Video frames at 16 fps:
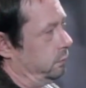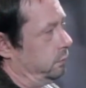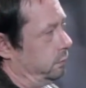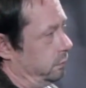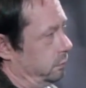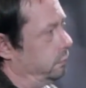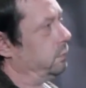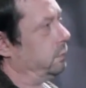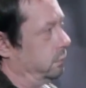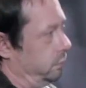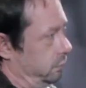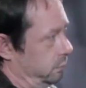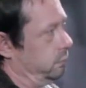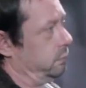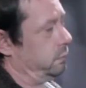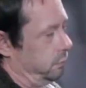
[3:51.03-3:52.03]

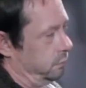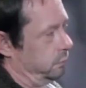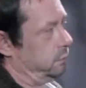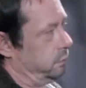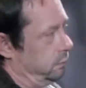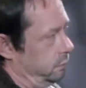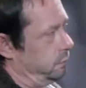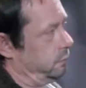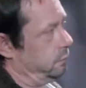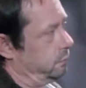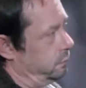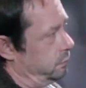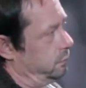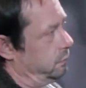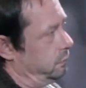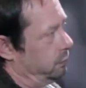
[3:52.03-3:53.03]

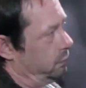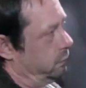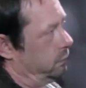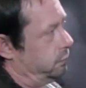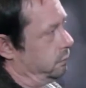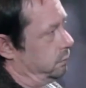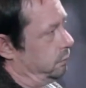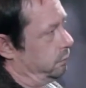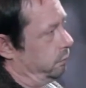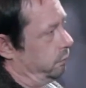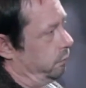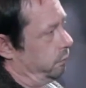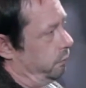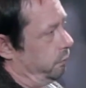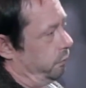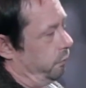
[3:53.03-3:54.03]

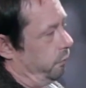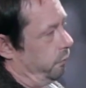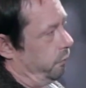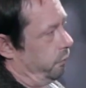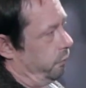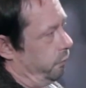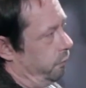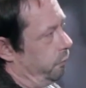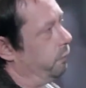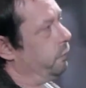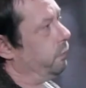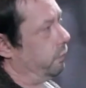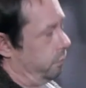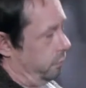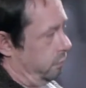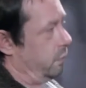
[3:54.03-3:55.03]

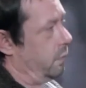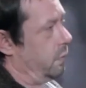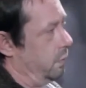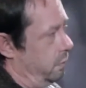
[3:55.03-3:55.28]
No words are spoken by the person on screen.